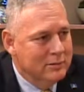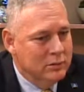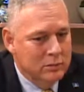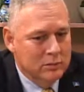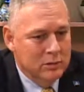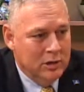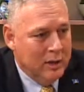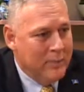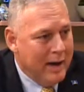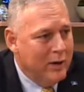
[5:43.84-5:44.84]
to
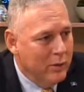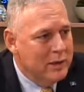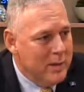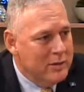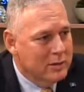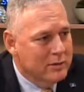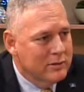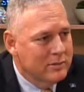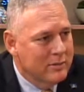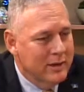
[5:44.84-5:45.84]
cut back on your expenses.
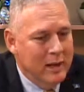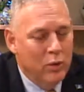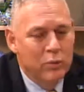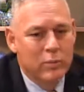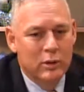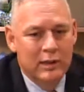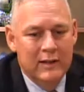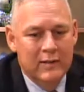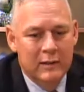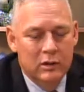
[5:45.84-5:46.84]
They don't
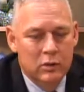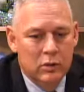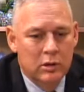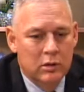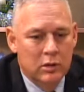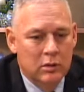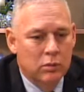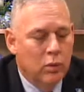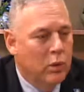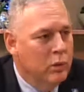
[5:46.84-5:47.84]
believe that you can
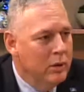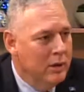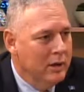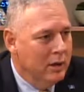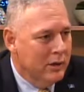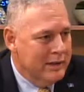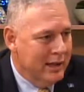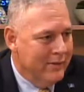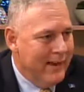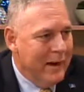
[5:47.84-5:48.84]
grow
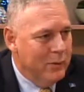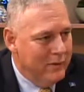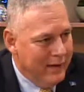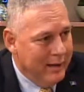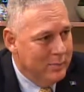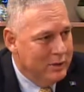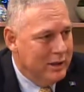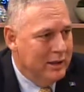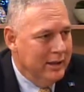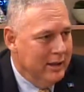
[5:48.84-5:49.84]
yourself out of that,
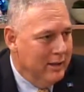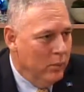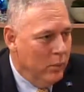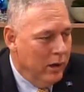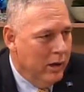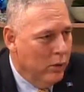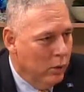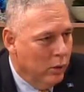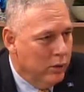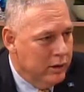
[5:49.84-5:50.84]
particularly where the
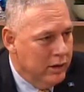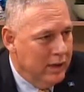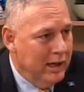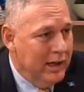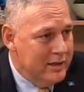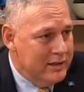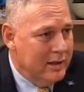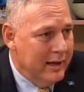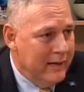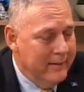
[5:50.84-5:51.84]
world is
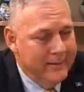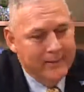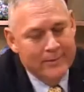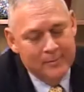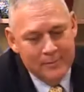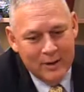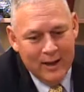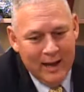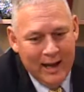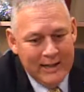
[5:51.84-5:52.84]
today.
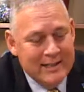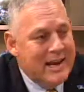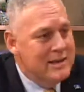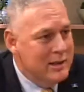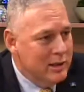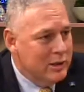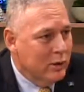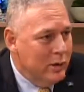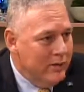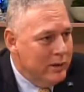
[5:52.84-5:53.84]
I tend to
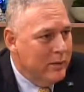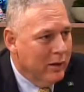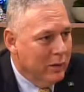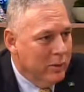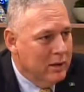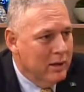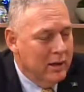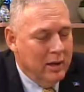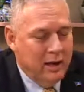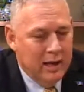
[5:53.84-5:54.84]
disagree with them a little bit
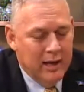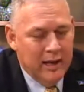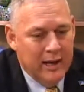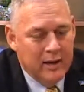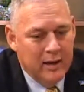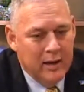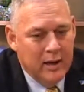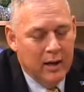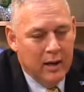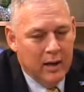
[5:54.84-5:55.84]
in that,
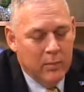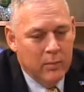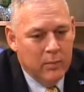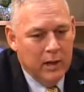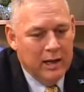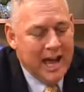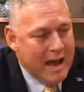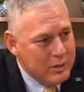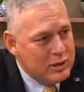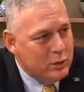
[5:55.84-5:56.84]
in
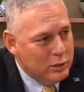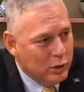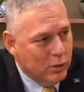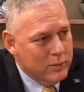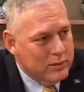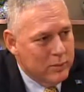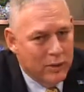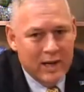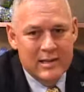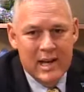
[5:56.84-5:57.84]
absolute terms, and
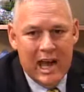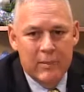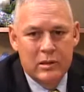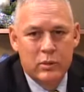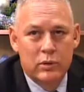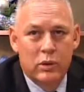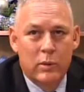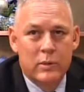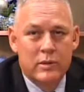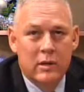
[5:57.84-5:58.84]
when I say absolute
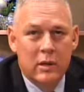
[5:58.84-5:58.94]
terms,